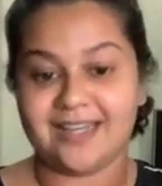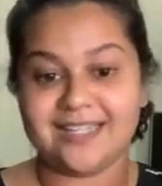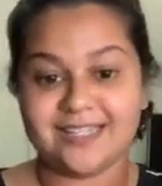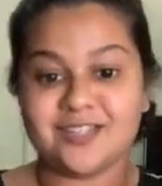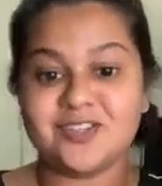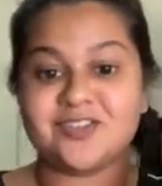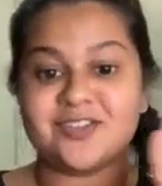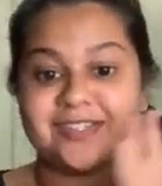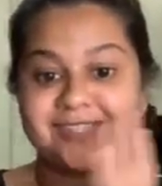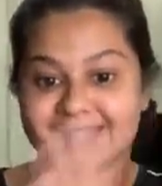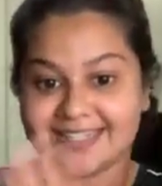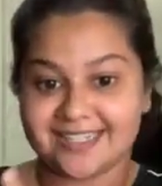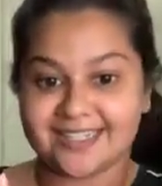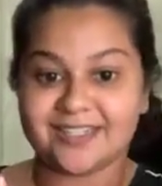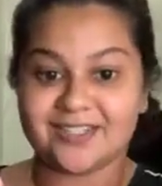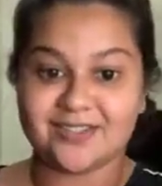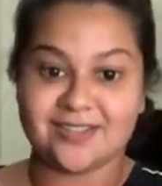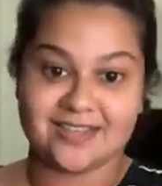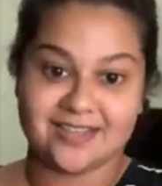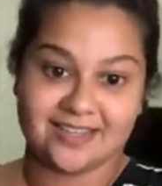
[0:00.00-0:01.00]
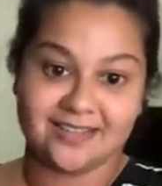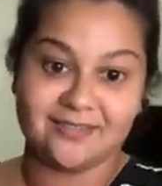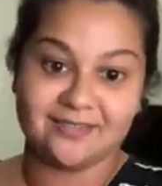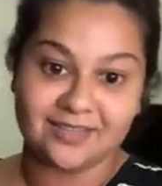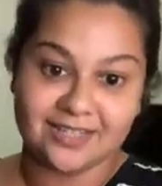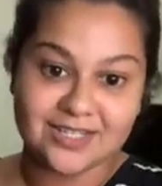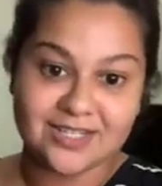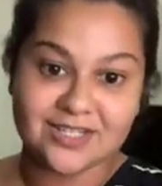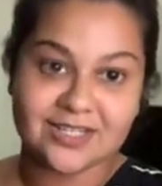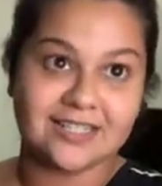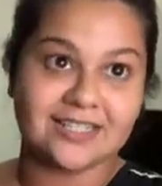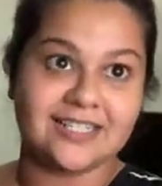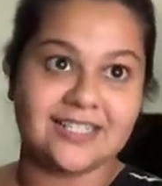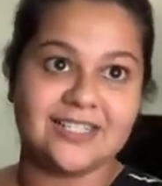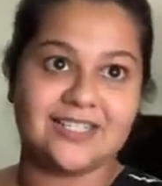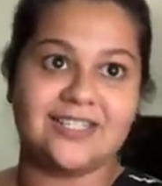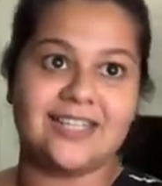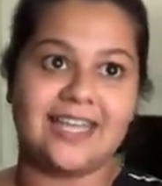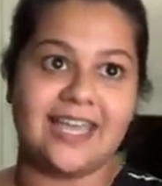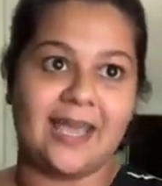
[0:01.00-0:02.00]
Let's just stick to the conventional
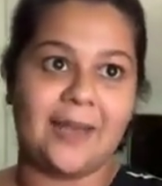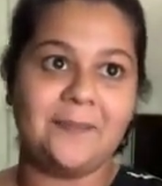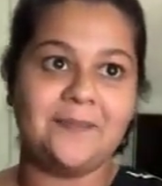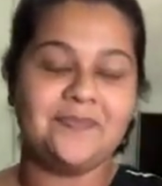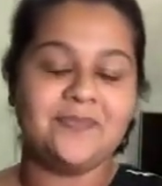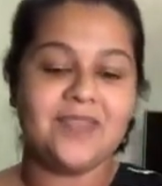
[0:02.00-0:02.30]
today.